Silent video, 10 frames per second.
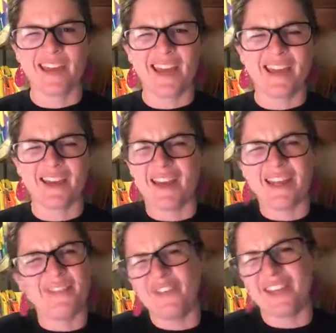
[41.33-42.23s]
And
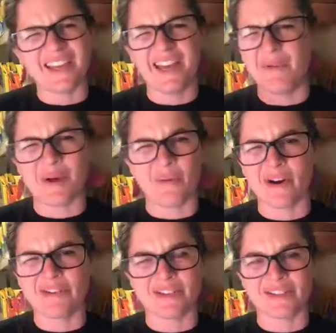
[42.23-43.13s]
I feel like kind of my
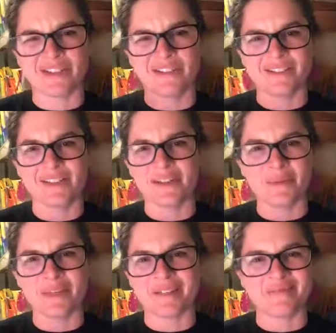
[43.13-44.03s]
words are just a little bit,